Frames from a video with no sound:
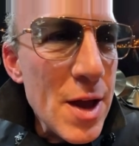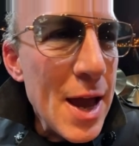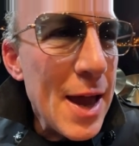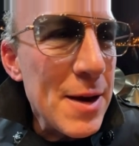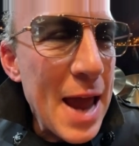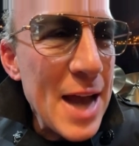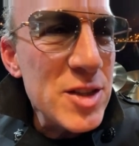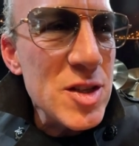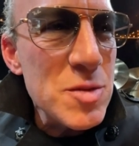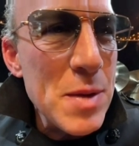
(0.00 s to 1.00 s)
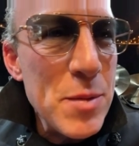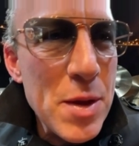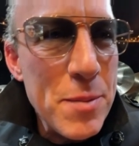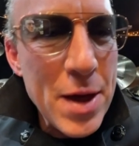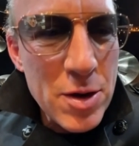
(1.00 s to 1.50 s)
and Axis made me
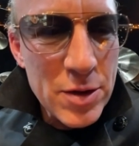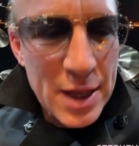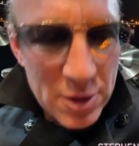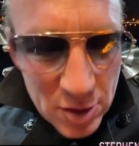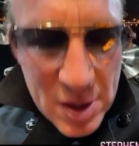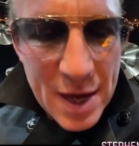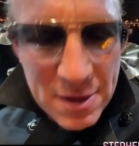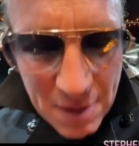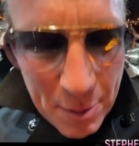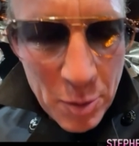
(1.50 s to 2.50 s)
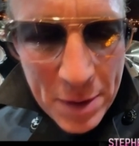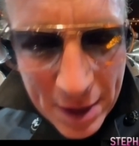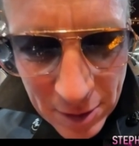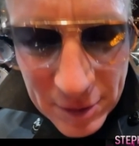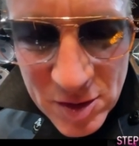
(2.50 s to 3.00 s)
a pedal that looks like a double
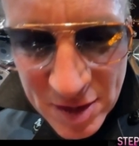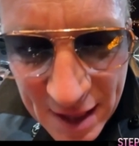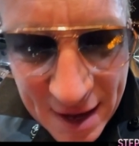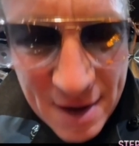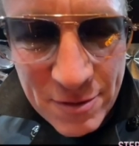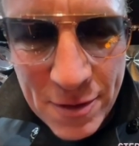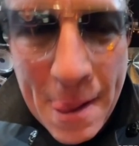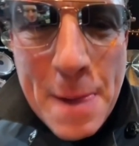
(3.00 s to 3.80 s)
pedal slave,